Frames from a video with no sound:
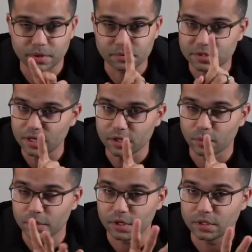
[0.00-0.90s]
But I'm just telling you
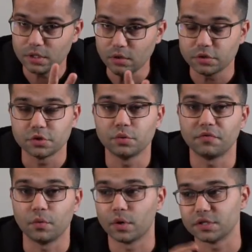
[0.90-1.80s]
what you need to do
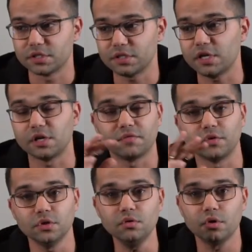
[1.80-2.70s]
if you want to sustain it. If you
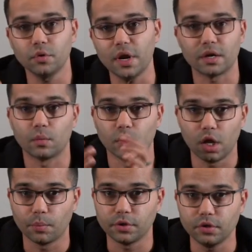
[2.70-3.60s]
do, great. We'll
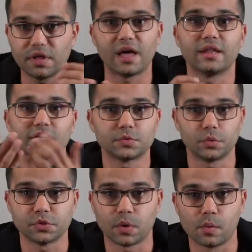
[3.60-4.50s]
help you do that. And that's the
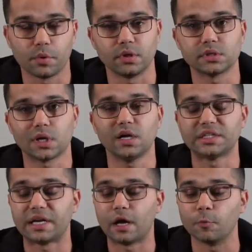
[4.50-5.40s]
reason why we're putting this
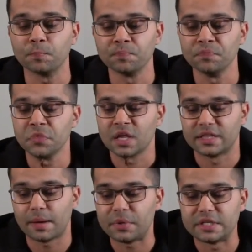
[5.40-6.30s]
content out.
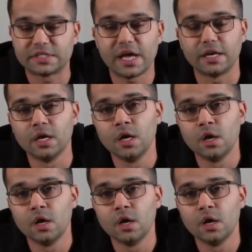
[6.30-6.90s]
That being said,